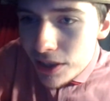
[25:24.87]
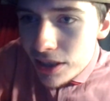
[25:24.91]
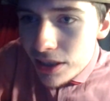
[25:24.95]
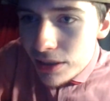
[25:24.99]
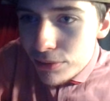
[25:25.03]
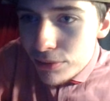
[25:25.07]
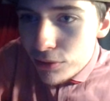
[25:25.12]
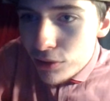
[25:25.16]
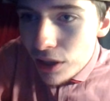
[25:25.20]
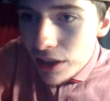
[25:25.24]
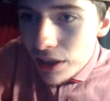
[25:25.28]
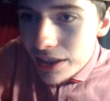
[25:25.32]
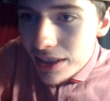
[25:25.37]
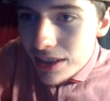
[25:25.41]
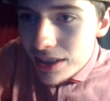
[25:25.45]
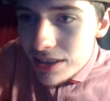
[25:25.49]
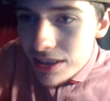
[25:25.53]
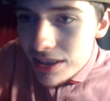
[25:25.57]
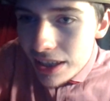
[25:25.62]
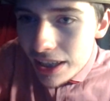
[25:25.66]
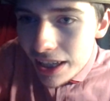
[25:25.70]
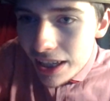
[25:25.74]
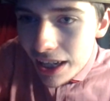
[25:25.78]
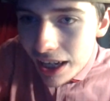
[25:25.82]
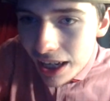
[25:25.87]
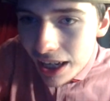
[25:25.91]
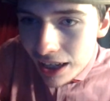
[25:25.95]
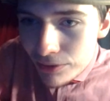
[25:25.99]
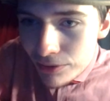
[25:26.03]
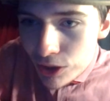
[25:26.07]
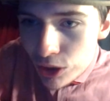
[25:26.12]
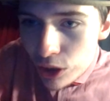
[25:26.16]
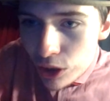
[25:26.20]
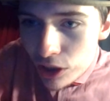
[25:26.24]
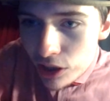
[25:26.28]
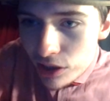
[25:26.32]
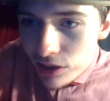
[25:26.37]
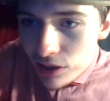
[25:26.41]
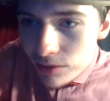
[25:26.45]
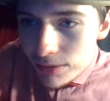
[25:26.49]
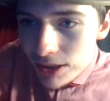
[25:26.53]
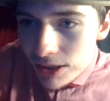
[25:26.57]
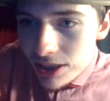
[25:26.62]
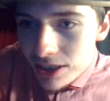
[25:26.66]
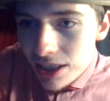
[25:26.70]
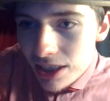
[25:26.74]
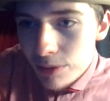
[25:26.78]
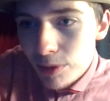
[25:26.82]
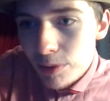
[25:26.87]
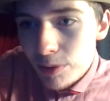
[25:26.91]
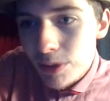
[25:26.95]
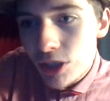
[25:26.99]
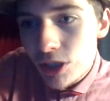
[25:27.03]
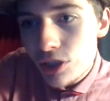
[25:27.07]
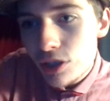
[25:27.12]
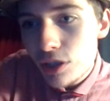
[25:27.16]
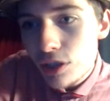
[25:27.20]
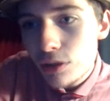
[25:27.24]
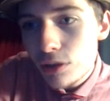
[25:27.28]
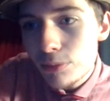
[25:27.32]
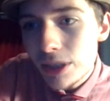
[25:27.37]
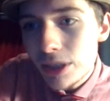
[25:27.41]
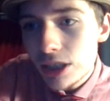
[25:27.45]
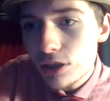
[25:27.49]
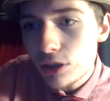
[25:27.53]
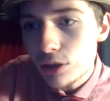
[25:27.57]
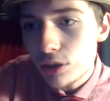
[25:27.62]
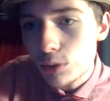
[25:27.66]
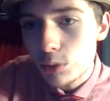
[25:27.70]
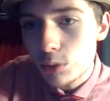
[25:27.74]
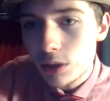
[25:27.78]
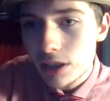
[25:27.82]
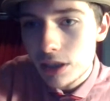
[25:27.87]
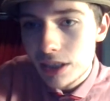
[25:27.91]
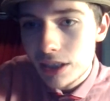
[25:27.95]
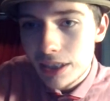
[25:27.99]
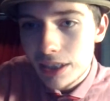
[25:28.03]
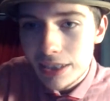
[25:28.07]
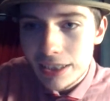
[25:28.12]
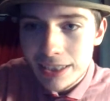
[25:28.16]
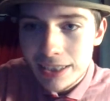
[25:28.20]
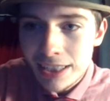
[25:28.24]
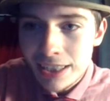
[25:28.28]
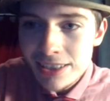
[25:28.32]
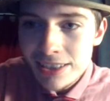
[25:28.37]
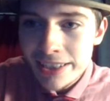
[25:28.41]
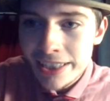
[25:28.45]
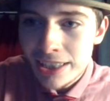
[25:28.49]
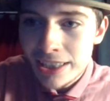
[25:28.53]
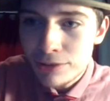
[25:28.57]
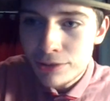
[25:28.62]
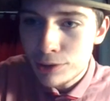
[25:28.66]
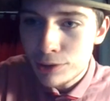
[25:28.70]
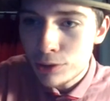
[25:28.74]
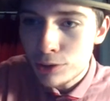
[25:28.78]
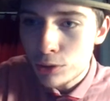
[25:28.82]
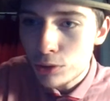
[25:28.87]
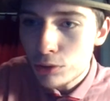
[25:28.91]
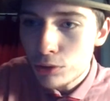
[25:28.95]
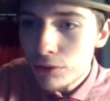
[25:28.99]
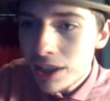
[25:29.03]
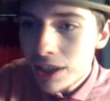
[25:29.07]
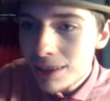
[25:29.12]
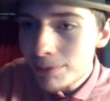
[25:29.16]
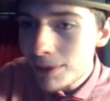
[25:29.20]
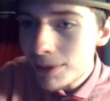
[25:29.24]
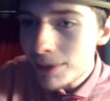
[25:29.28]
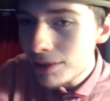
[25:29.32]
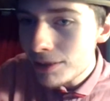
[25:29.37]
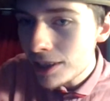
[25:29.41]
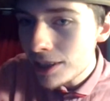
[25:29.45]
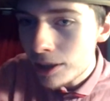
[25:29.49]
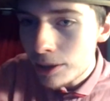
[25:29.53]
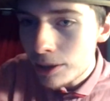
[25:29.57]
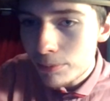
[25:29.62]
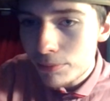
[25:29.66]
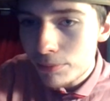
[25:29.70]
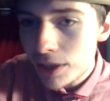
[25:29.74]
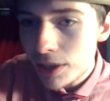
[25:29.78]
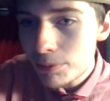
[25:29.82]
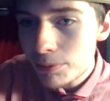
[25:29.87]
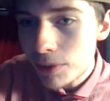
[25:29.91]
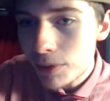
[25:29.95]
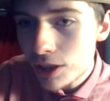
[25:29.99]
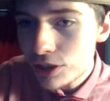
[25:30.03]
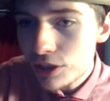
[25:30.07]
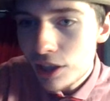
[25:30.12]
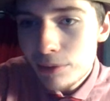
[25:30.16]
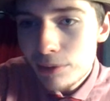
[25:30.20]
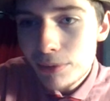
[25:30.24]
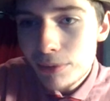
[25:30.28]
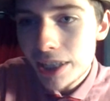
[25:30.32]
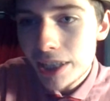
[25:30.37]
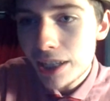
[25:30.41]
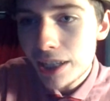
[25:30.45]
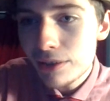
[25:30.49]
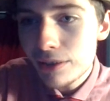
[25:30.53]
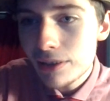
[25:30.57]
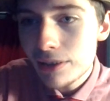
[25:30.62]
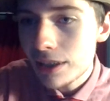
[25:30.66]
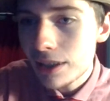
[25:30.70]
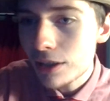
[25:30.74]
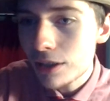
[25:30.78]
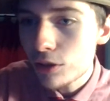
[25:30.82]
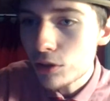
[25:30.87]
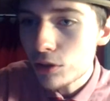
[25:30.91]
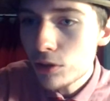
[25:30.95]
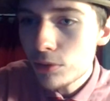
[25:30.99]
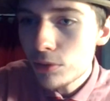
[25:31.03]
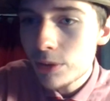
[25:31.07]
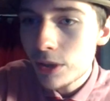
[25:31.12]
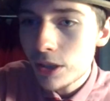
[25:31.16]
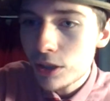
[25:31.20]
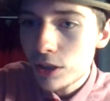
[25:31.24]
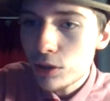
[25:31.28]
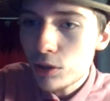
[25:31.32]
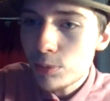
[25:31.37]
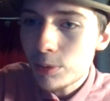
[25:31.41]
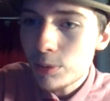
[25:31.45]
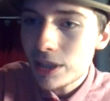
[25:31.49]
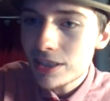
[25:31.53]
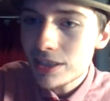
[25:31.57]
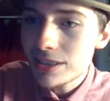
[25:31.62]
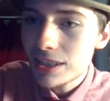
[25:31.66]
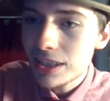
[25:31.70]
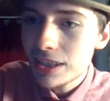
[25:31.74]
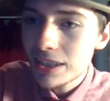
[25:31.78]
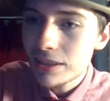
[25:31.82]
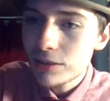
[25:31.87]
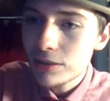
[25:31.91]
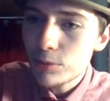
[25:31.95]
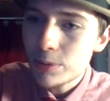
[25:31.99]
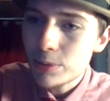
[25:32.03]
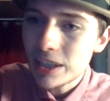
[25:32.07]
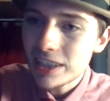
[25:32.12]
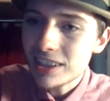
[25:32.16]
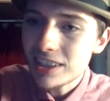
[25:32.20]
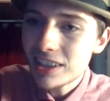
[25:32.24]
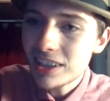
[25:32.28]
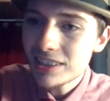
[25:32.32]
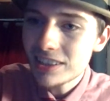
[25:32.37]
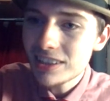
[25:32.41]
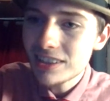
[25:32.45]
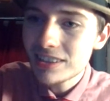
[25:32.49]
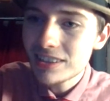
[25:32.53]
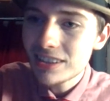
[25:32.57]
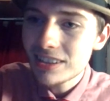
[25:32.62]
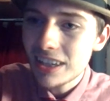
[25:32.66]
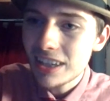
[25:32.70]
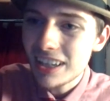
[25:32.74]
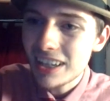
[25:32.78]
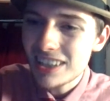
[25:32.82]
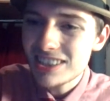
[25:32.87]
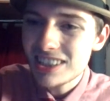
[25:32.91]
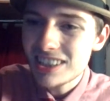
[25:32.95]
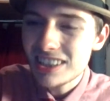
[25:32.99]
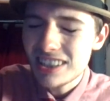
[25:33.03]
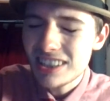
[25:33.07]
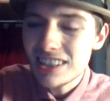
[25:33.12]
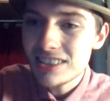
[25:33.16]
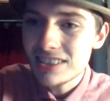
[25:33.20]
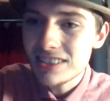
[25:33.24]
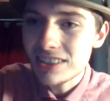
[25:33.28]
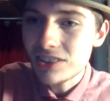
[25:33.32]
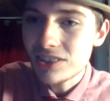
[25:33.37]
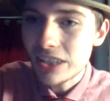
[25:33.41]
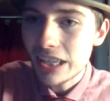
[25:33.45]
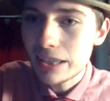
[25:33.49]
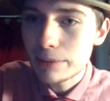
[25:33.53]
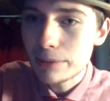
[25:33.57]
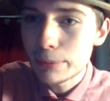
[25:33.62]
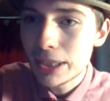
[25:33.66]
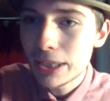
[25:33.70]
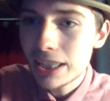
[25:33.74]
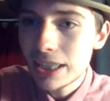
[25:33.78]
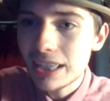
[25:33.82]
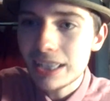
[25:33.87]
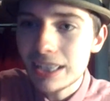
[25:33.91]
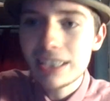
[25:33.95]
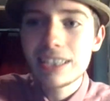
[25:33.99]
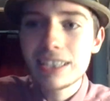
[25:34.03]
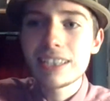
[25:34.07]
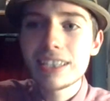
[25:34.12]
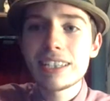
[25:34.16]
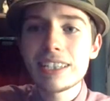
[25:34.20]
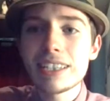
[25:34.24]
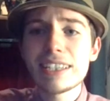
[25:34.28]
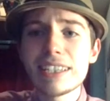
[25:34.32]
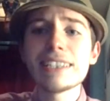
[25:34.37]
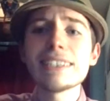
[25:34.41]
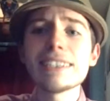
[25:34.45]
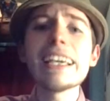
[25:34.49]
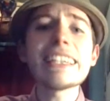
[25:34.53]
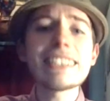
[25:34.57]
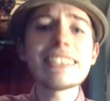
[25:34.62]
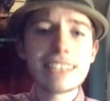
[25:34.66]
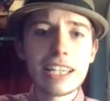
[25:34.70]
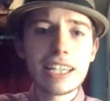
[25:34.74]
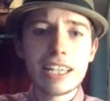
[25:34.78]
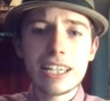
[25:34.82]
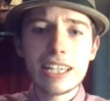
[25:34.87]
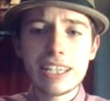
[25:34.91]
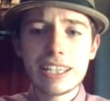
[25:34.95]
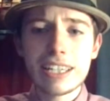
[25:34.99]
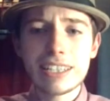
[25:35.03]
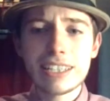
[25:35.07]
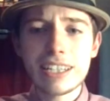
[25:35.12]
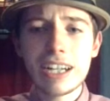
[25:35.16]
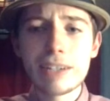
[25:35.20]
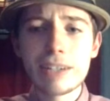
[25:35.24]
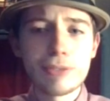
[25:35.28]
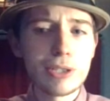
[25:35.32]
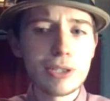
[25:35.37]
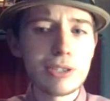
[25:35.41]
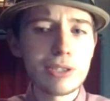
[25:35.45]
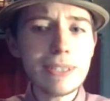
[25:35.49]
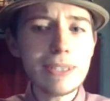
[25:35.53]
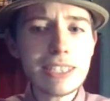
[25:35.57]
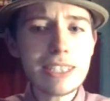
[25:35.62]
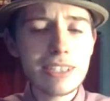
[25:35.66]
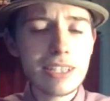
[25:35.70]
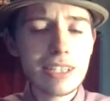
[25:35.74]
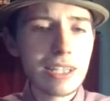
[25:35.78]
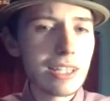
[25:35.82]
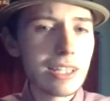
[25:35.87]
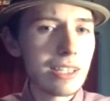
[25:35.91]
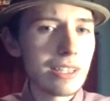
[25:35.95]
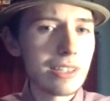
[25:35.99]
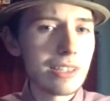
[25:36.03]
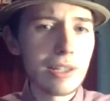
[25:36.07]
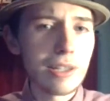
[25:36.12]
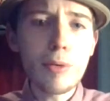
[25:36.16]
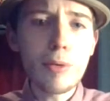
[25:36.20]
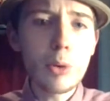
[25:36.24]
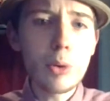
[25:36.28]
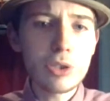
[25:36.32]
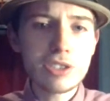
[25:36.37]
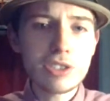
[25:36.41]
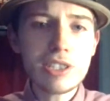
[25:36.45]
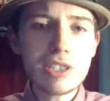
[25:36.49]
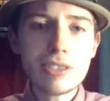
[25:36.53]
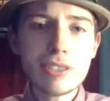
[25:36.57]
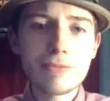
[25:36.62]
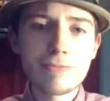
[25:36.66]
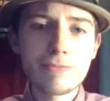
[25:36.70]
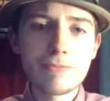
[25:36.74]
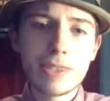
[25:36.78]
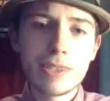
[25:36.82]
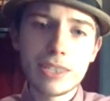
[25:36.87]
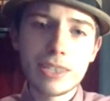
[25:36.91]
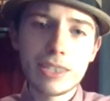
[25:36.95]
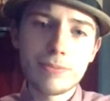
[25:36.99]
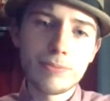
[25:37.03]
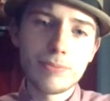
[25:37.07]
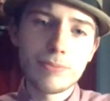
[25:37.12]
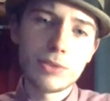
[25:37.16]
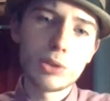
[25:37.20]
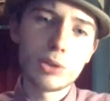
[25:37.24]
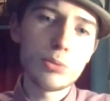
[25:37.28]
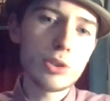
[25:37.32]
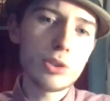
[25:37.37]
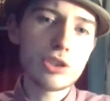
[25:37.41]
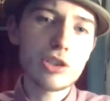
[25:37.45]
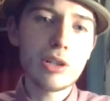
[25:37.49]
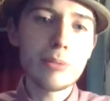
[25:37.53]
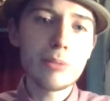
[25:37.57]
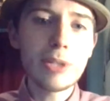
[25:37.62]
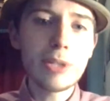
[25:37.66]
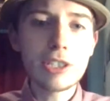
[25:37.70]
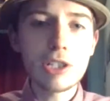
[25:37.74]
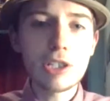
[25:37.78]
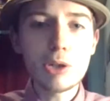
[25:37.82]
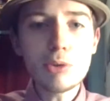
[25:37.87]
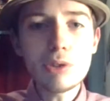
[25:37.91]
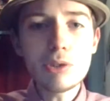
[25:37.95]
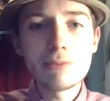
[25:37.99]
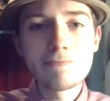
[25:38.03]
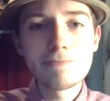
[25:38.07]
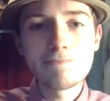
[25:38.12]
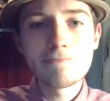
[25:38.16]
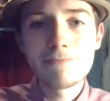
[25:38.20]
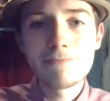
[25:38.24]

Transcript: of grannies, have you heard of the CBB show Me Too? It has a character called Granny Murray, played by Jane McCarry, who played Isa in Still Game. Yes, I've heard of it. Never watched it. Don't watch it on my own.